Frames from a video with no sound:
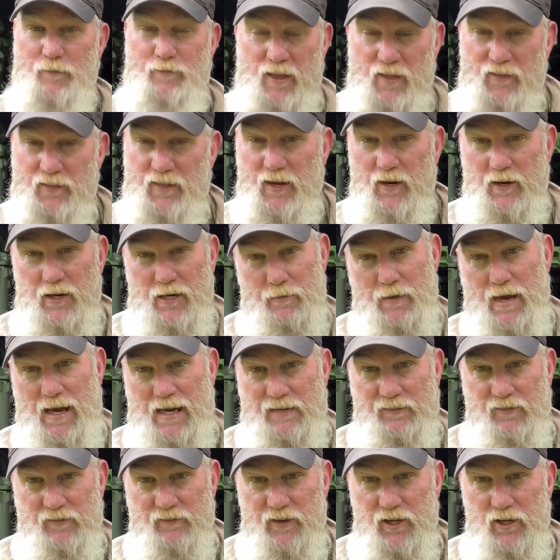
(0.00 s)
that thing on the
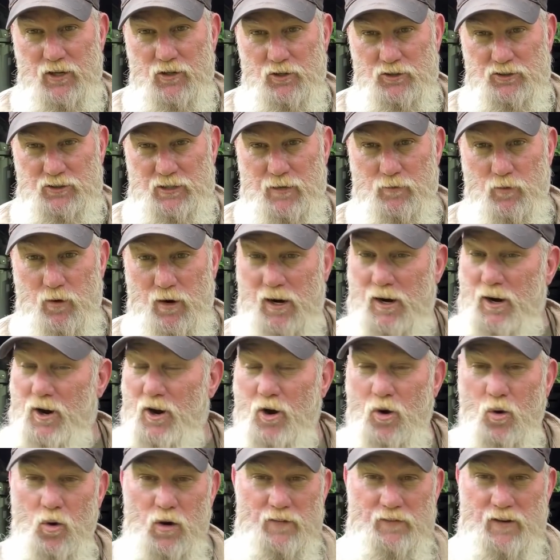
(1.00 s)
back of a vehicle somewhere,
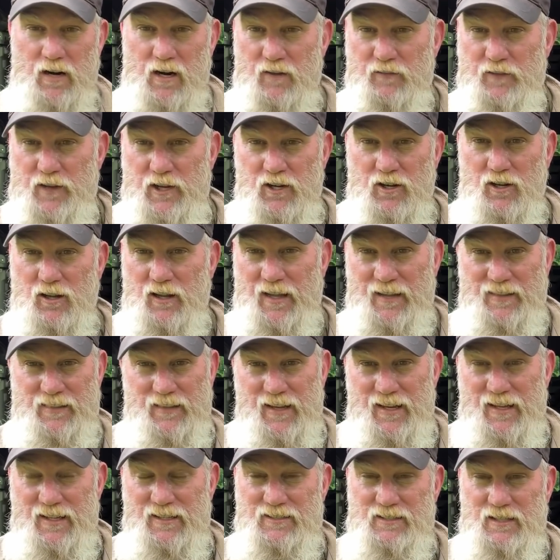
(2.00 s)
or even in a vehicle like
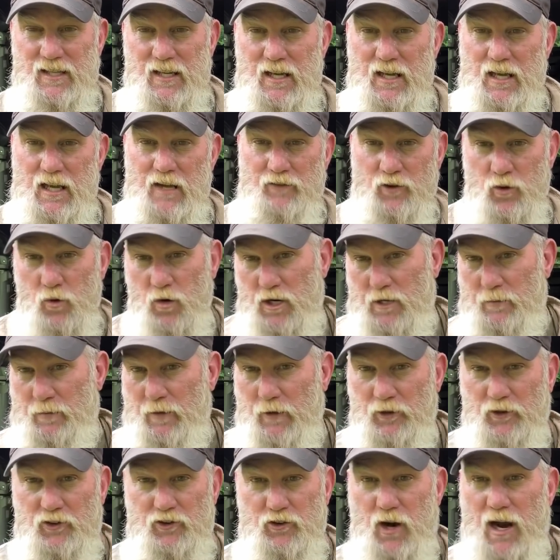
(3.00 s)
this, if you want to be
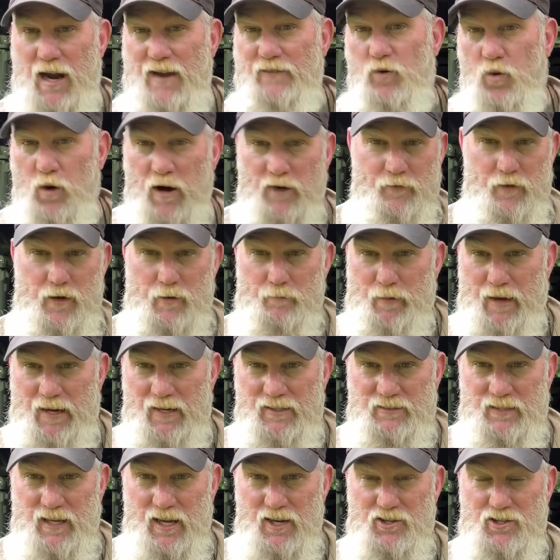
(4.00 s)
able to drive away from the
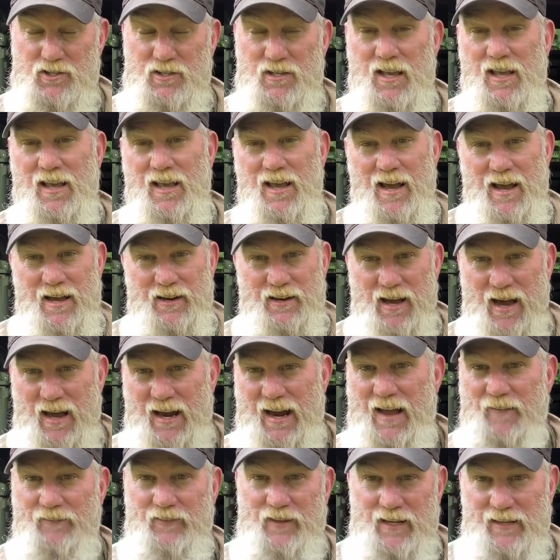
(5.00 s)
base station and not
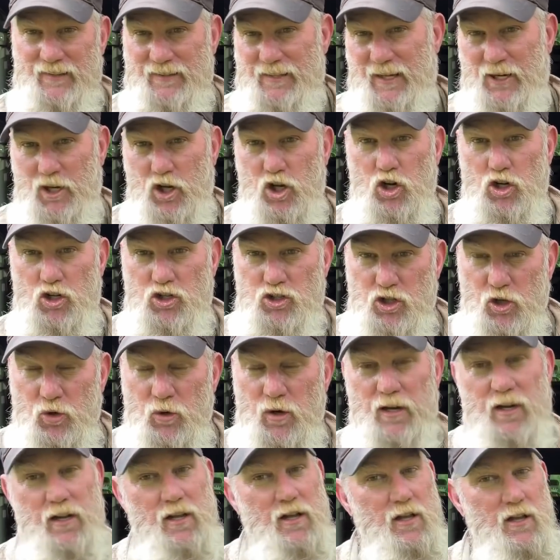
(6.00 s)
have the antenna hooked to
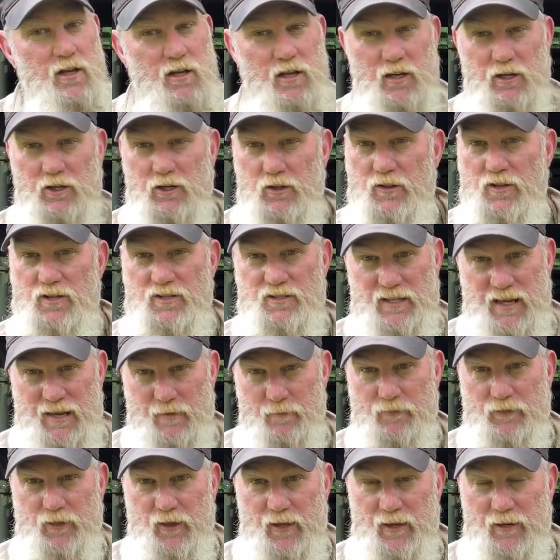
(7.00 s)
it, you could do the
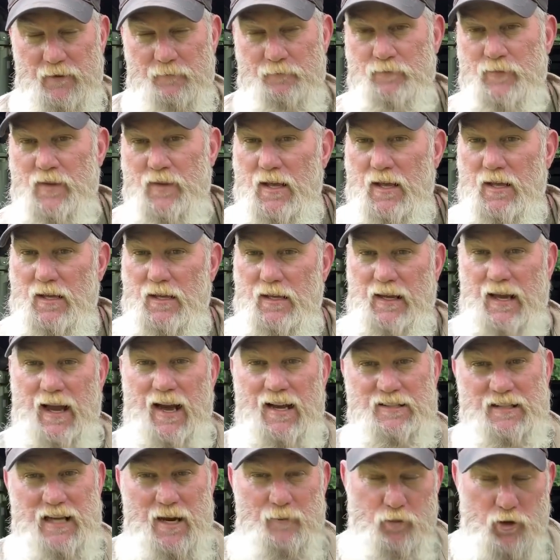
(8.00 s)
same thing.
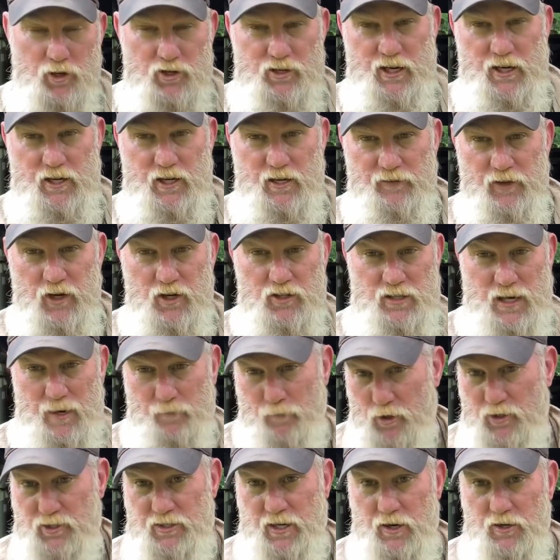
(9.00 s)
Guys, I appreciate your views. I
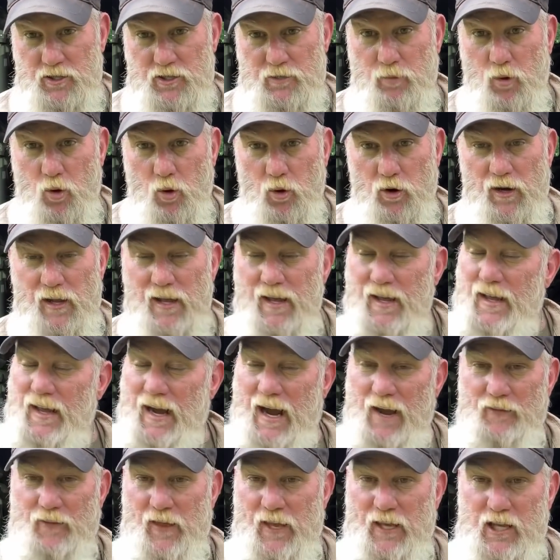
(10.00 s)
appreciate your support.
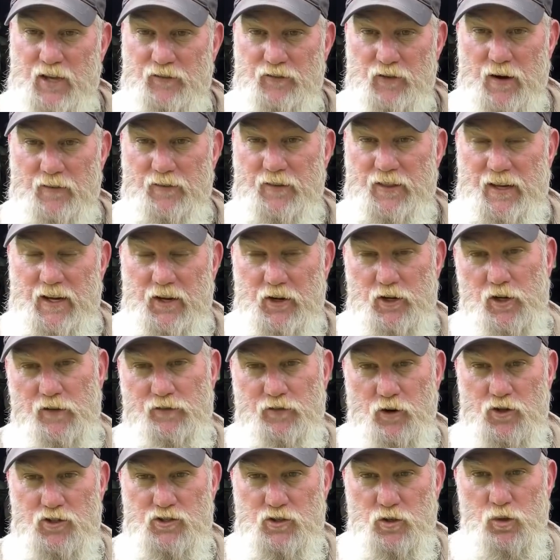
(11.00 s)
I thank you for everything you do
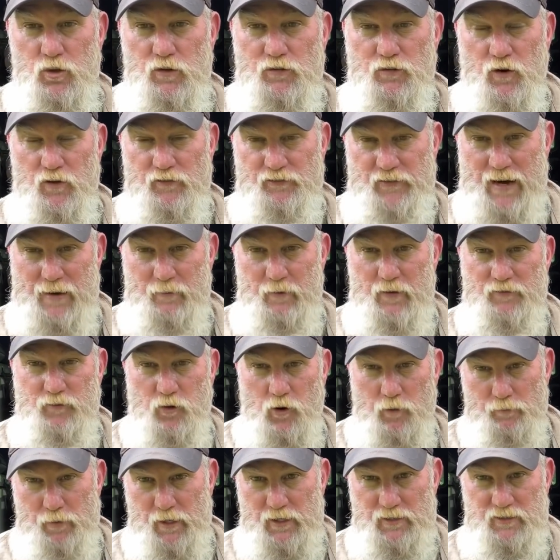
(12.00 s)
for our school, for our family, and
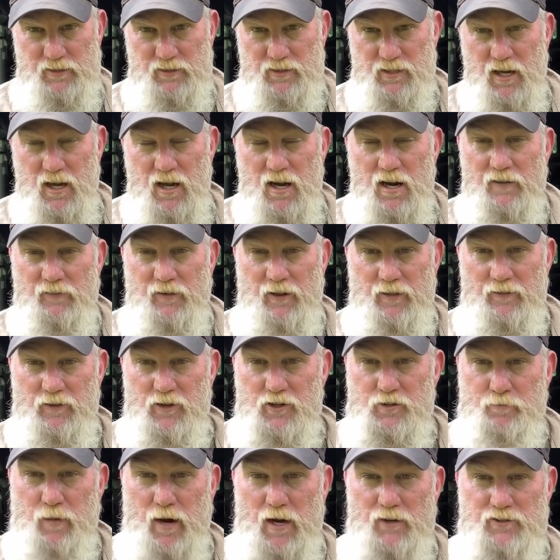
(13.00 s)
for our business, for all of
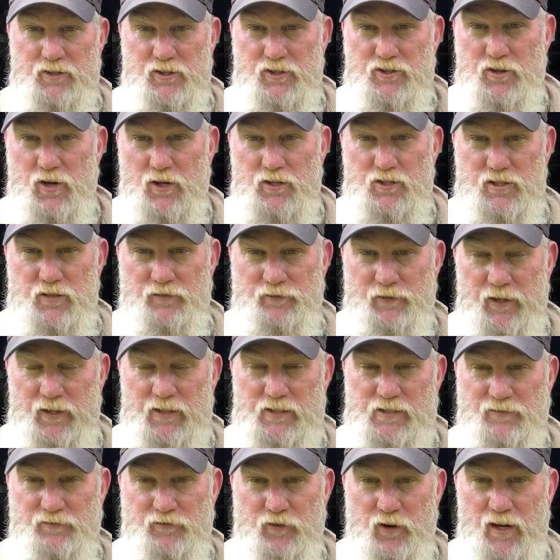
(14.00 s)
our sponsors, instructors,
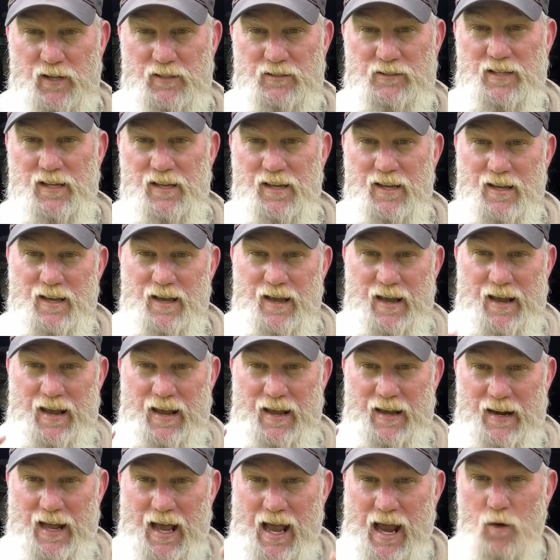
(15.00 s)
affiliates, and friends.
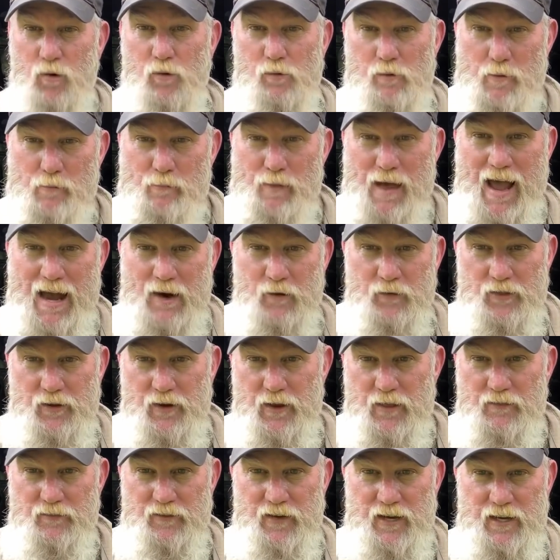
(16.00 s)
And I will be back with
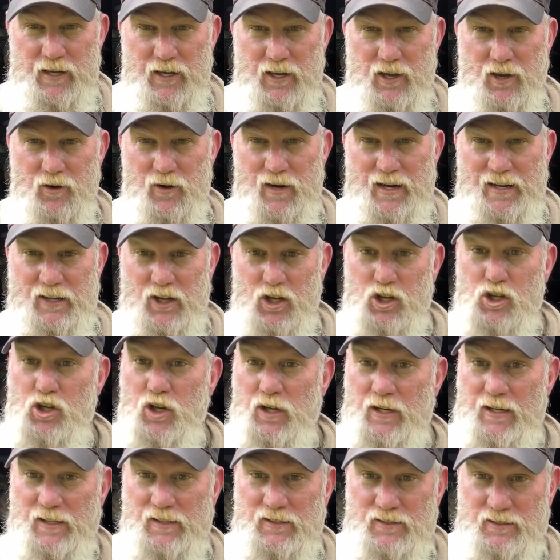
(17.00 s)
another video in the
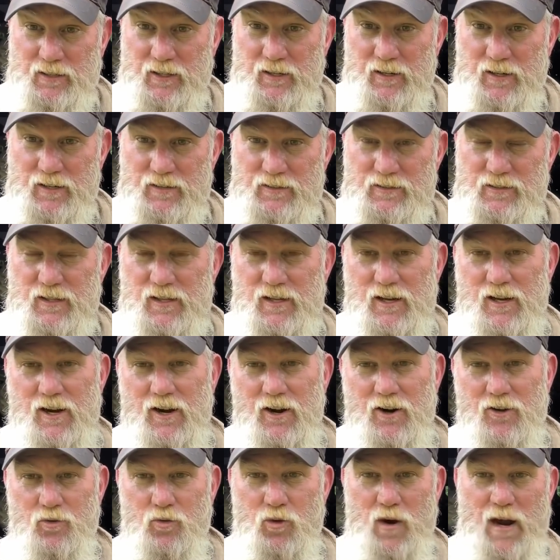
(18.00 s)
cooking series
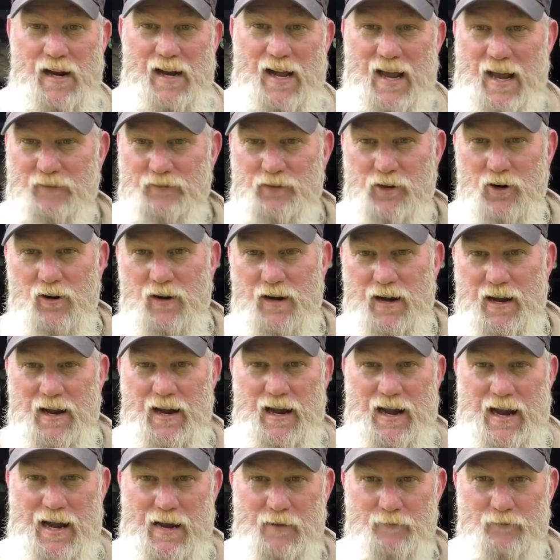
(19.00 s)
right after
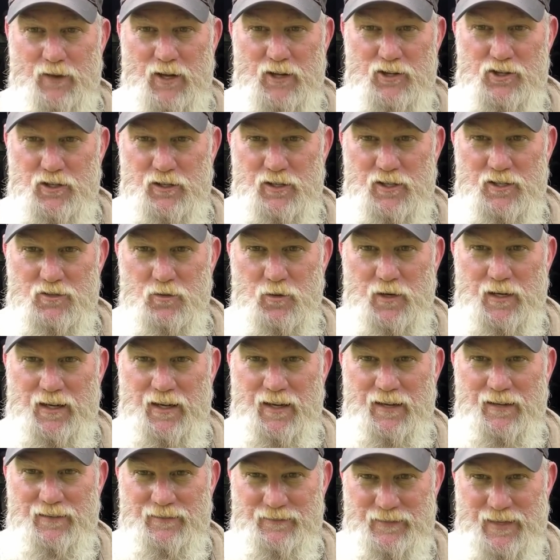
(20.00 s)
Hamvention this
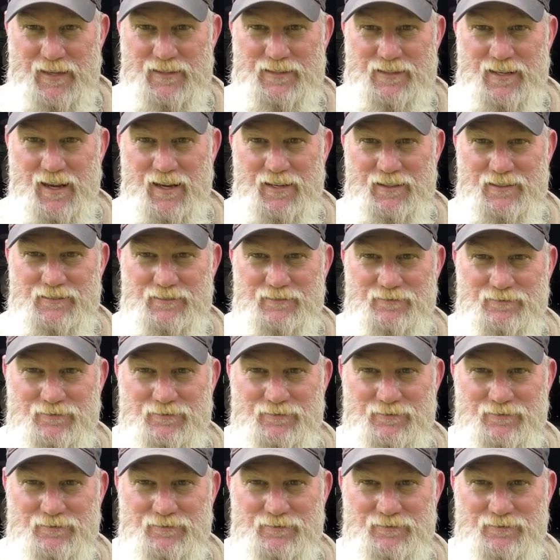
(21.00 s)
weekend. Thanks, guys.